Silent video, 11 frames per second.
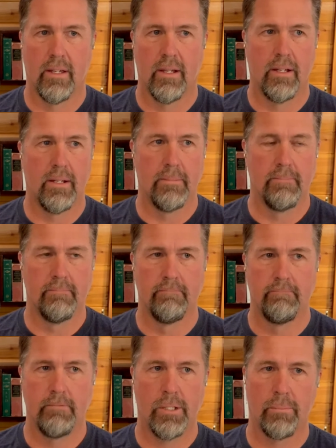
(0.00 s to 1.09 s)

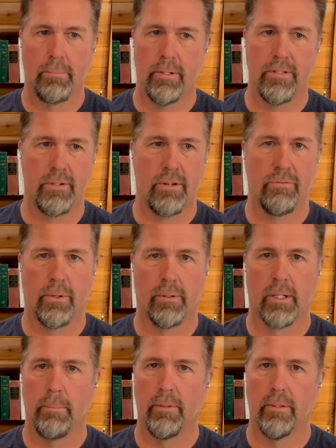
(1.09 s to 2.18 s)
Pretty straightforward,
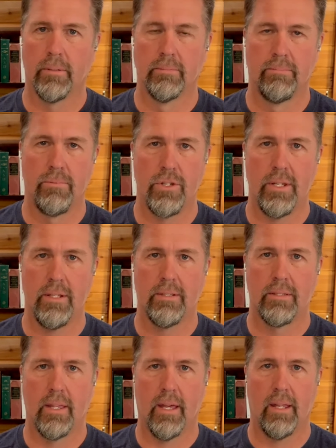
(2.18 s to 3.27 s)
couple sheets
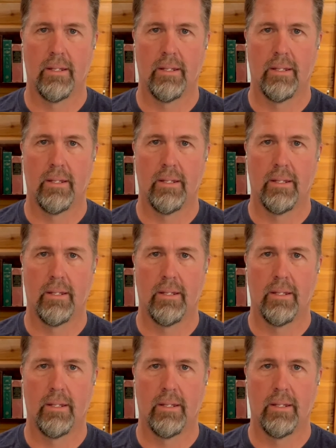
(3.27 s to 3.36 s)
that